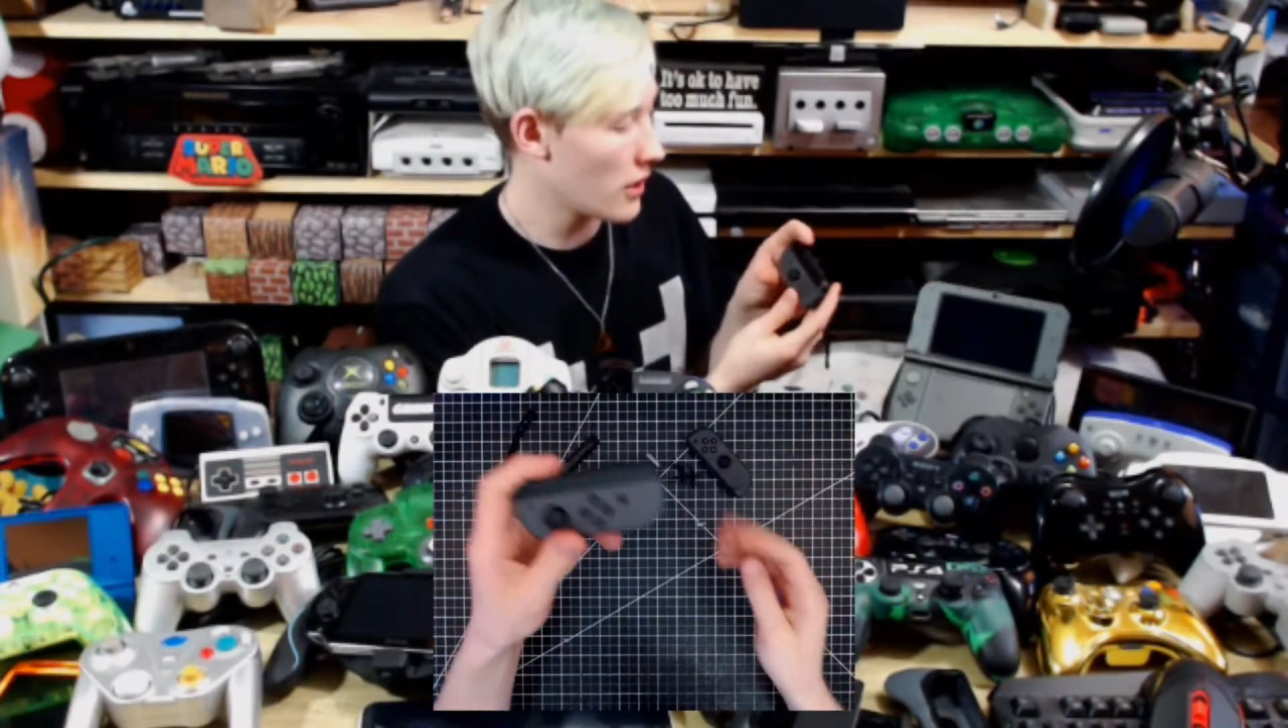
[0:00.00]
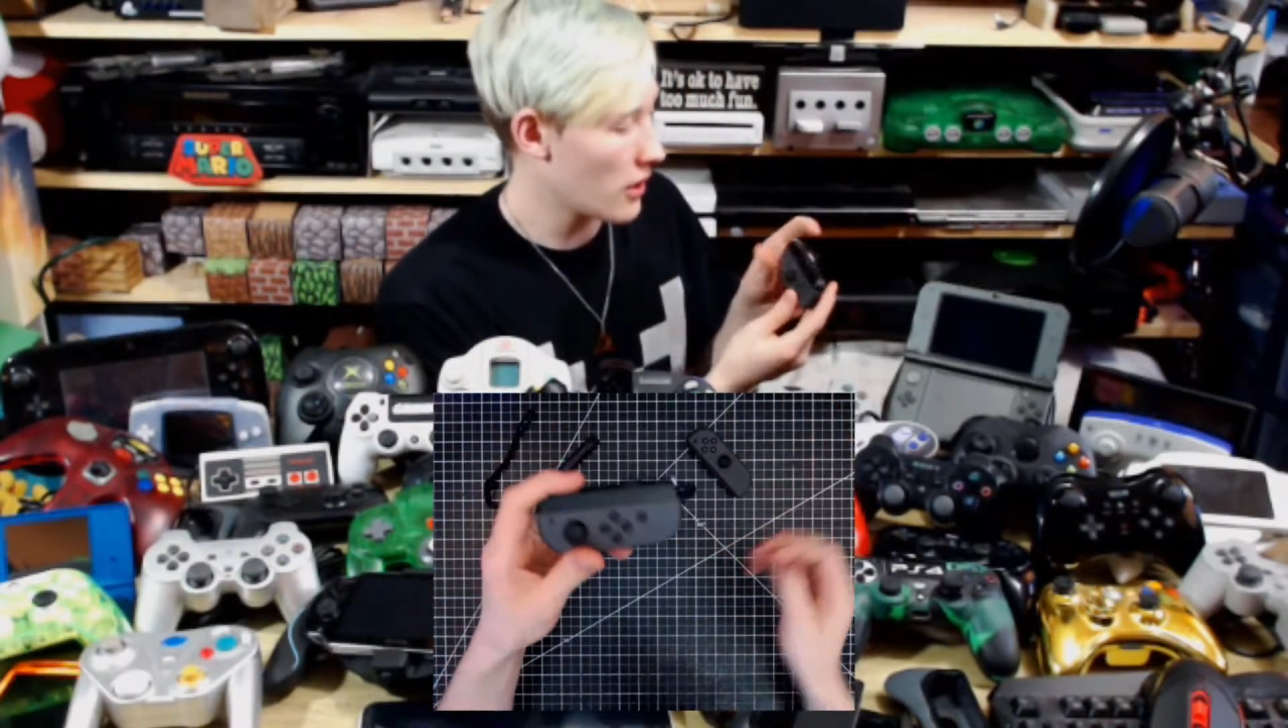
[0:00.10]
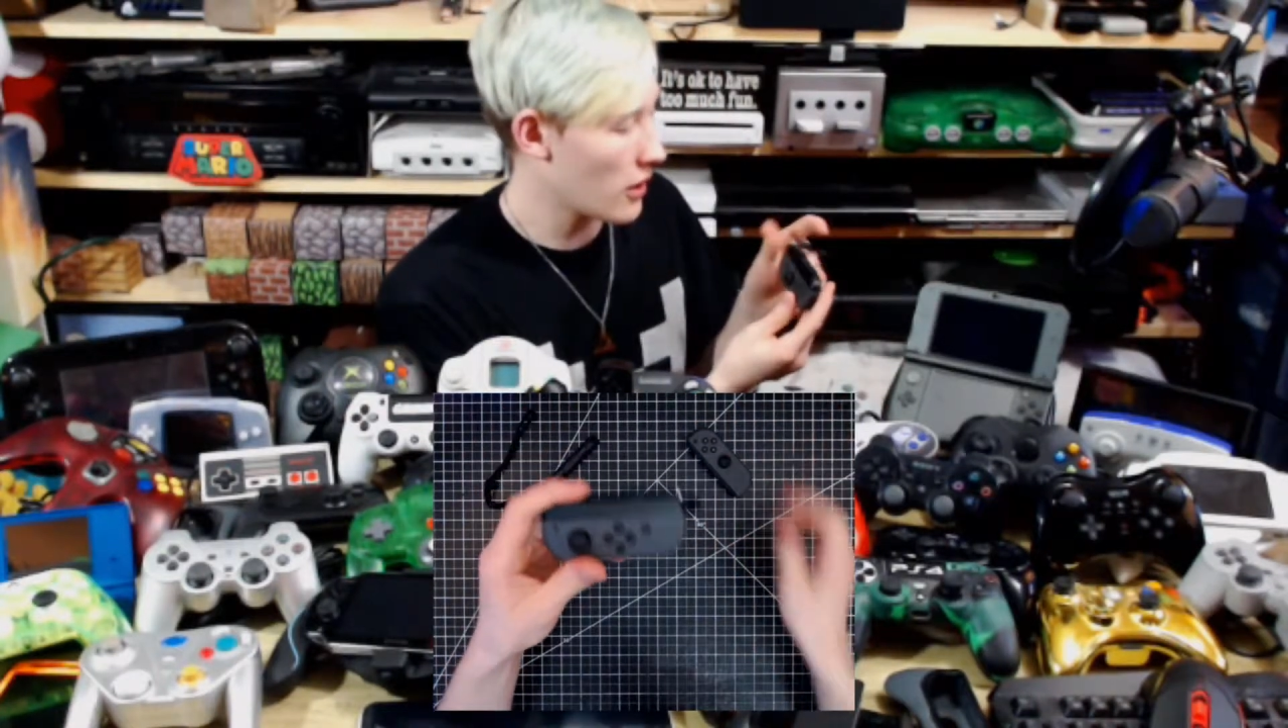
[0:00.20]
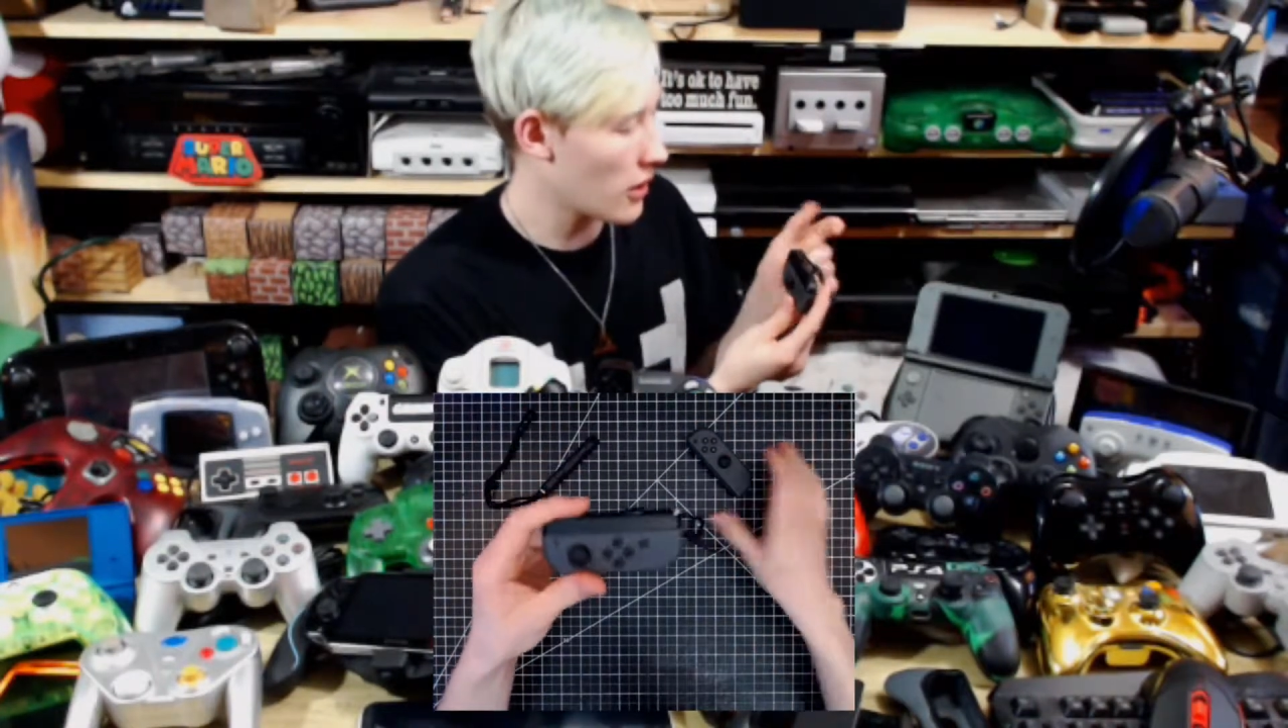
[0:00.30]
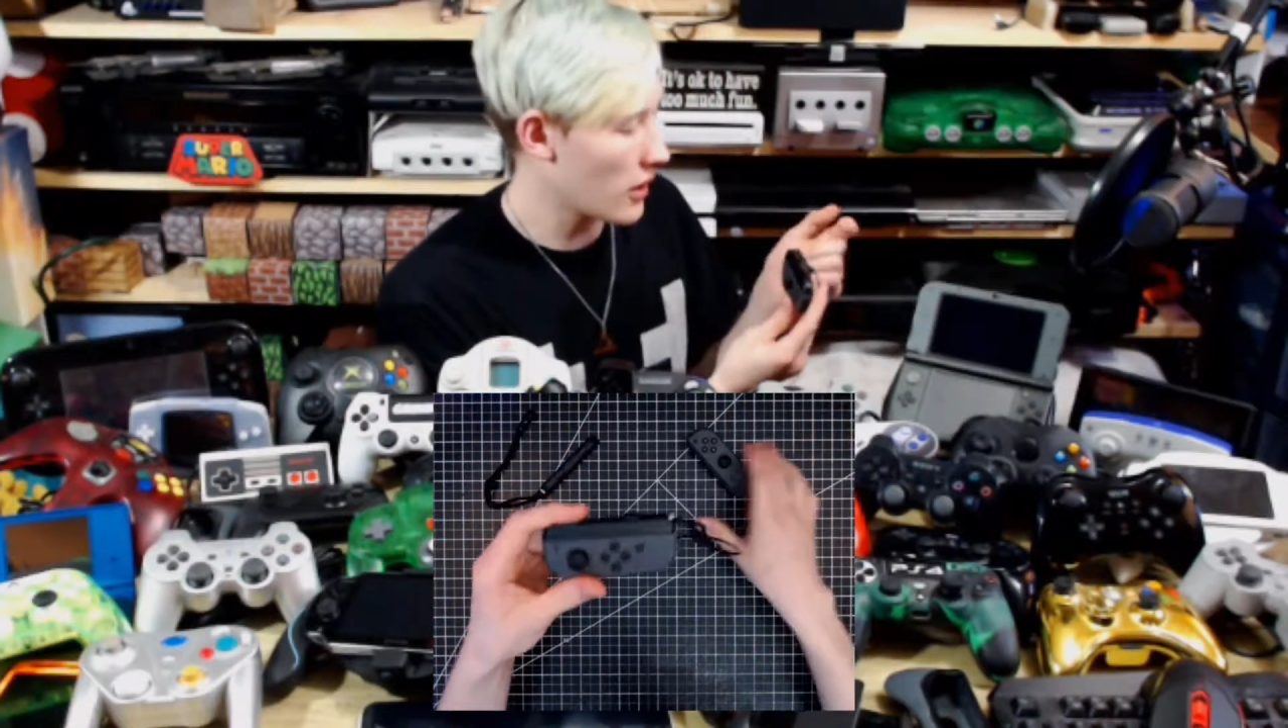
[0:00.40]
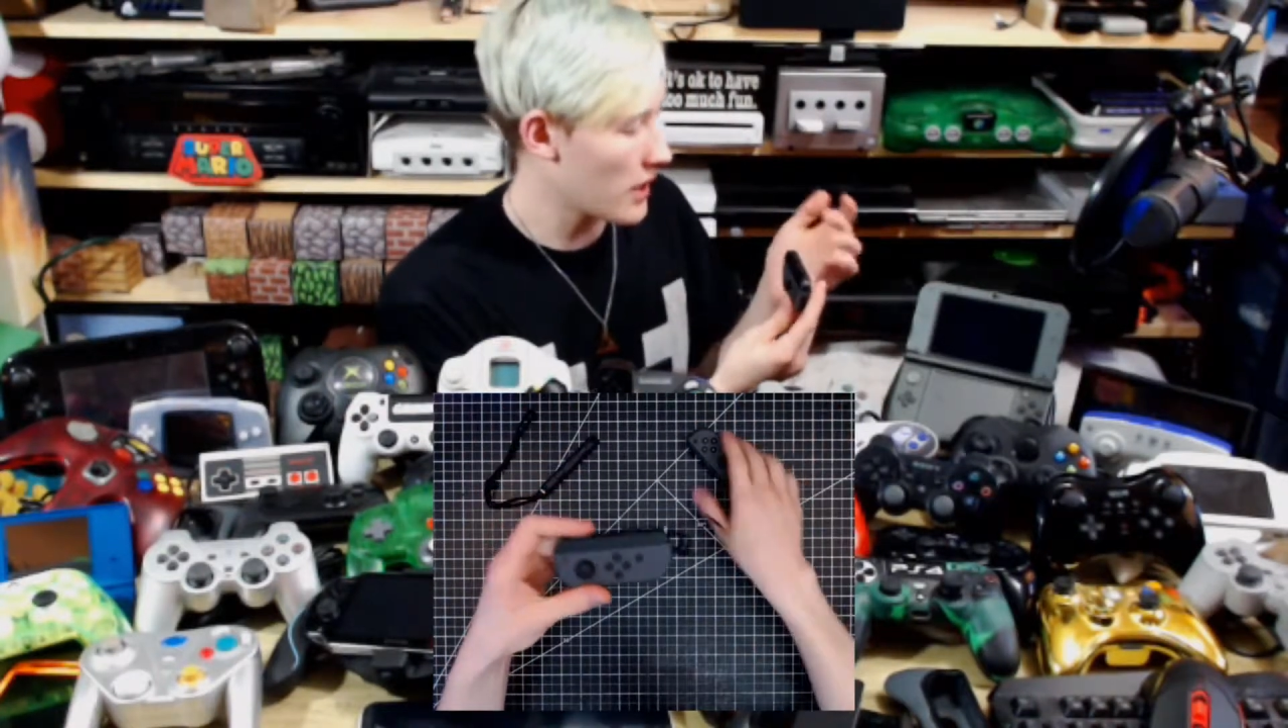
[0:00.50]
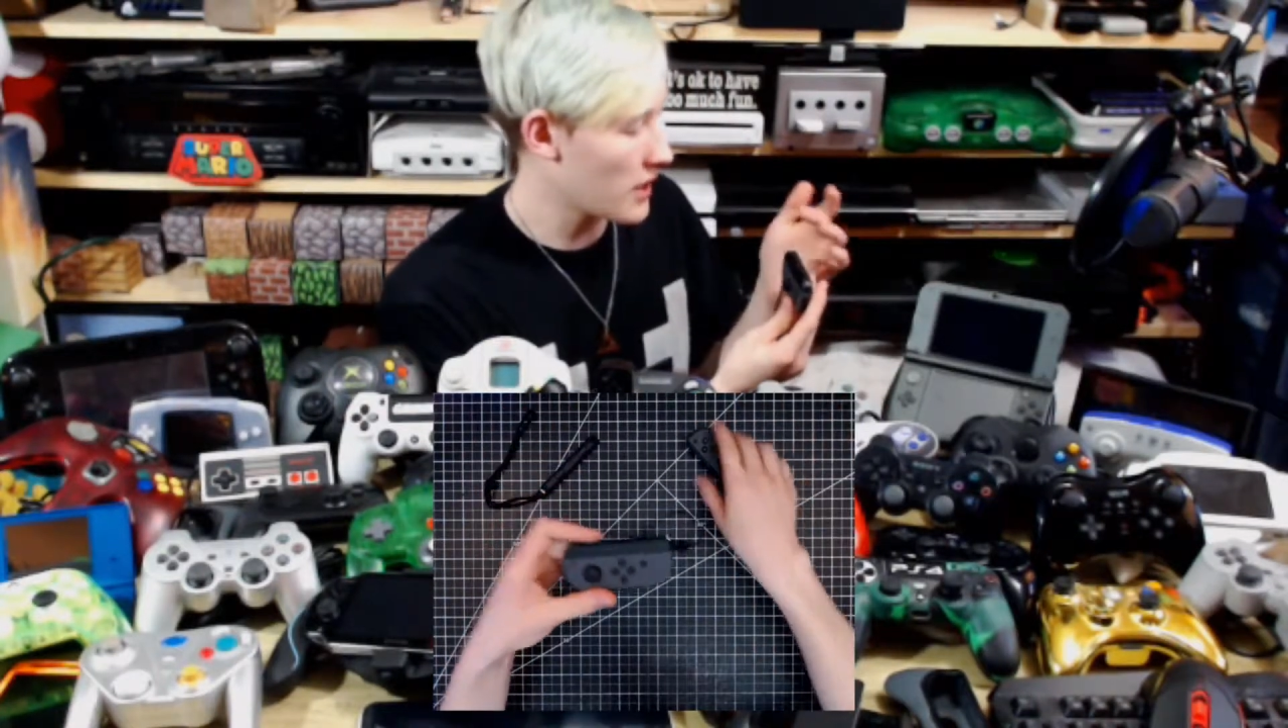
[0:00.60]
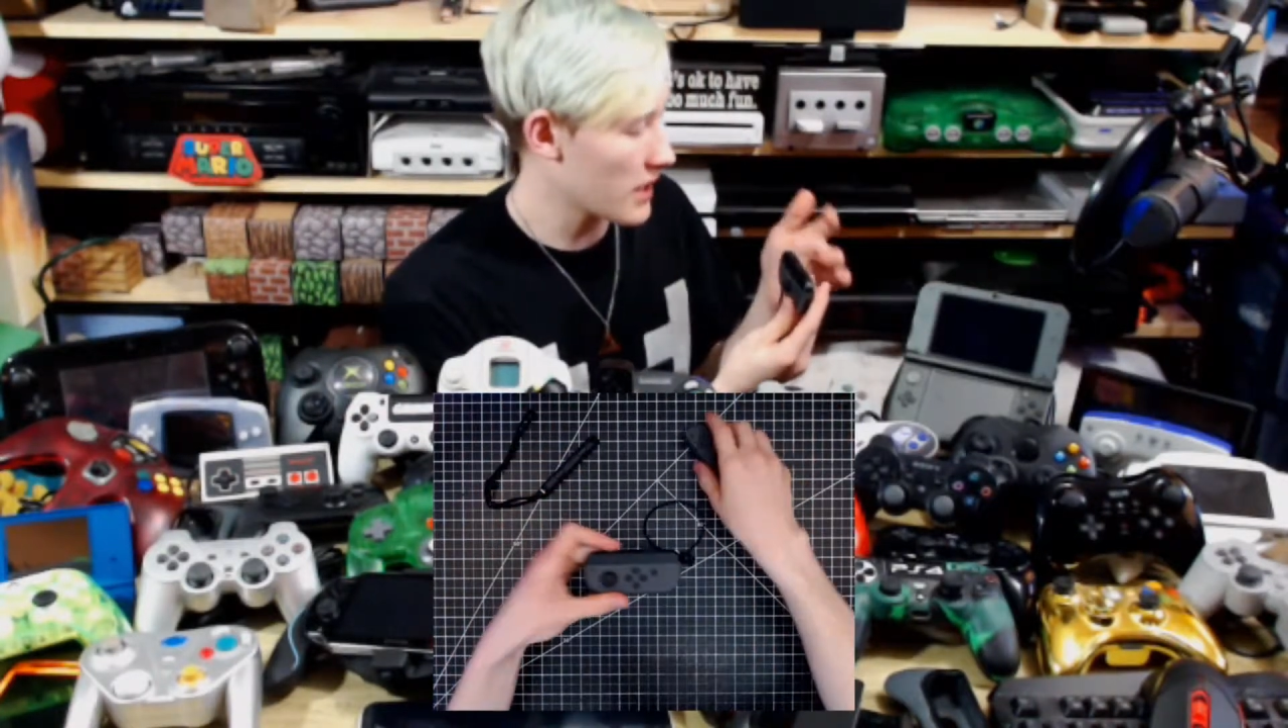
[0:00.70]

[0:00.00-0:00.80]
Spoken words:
and the